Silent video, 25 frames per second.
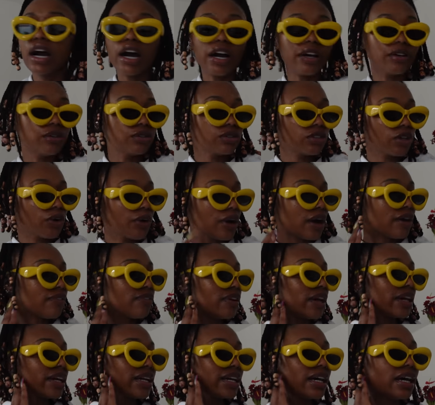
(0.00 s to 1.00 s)
I also have
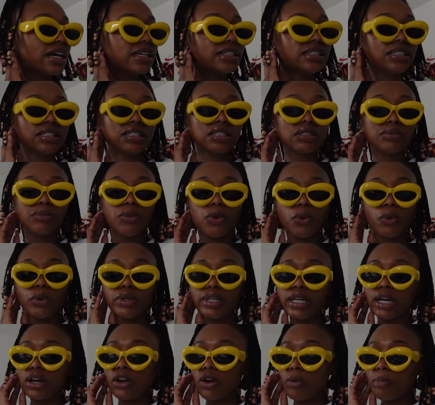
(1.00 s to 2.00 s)
like a small
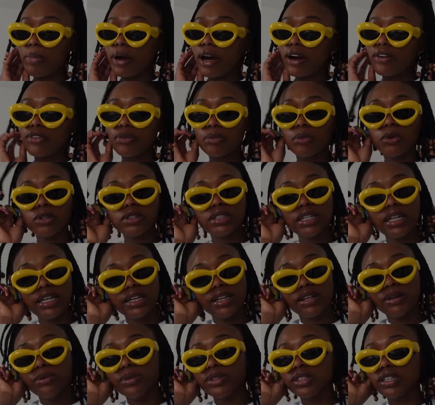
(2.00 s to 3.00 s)
yellow bag from
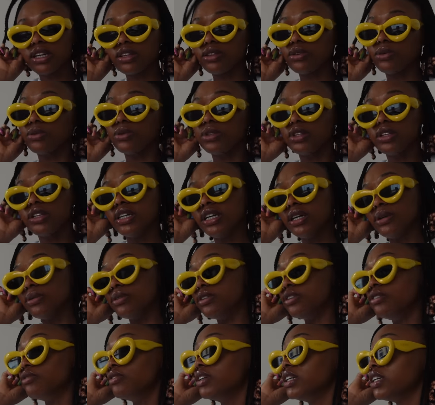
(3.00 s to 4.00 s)
Ottolinga, which I thought it would
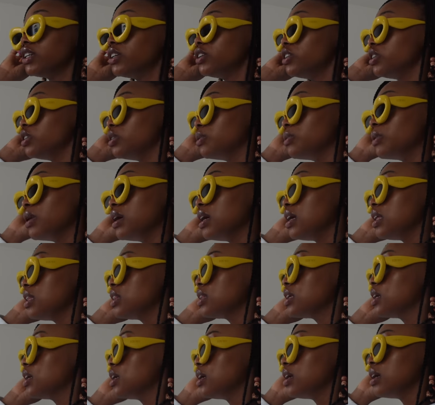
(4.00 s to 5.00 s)
look really cute with.
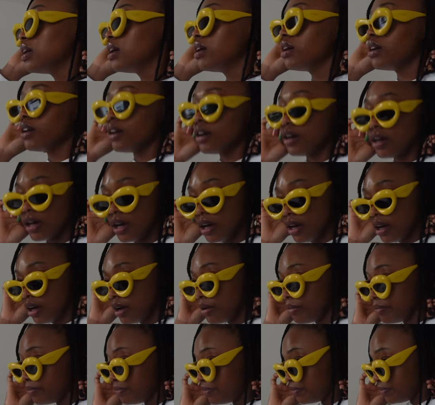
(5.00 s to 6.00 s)

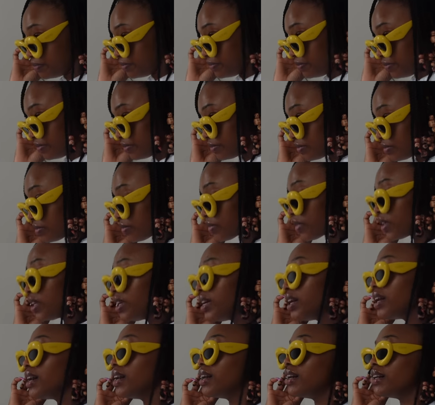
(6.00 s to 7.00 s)

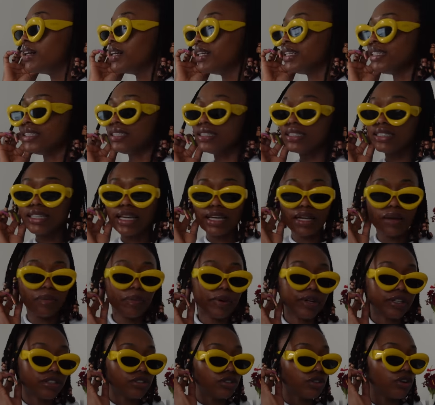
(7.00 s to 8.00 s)
Yeah, I need to take a
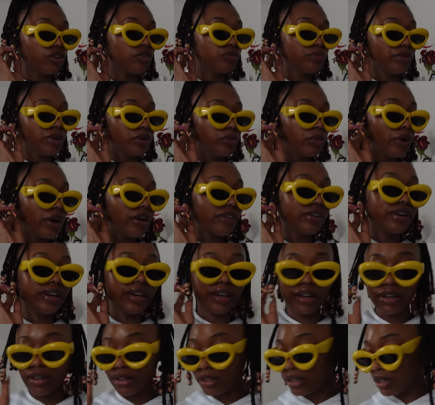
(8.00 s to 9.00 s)
picture of me wearing
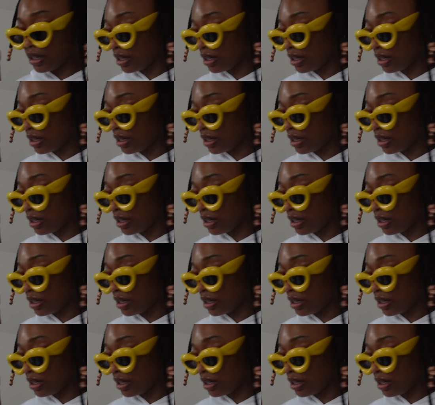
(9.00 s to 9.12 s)
it